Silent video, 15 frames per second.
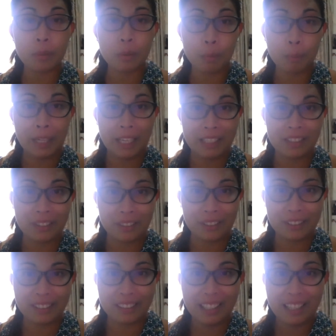pro
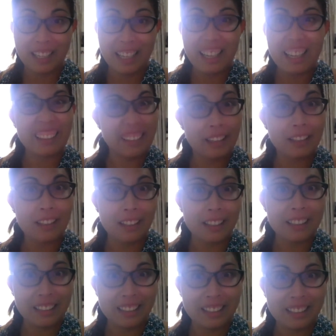painters. They're young
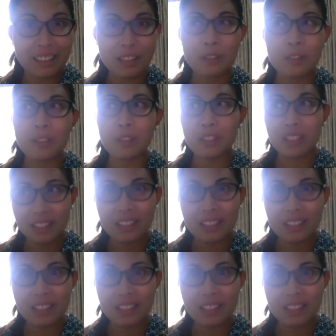artists who's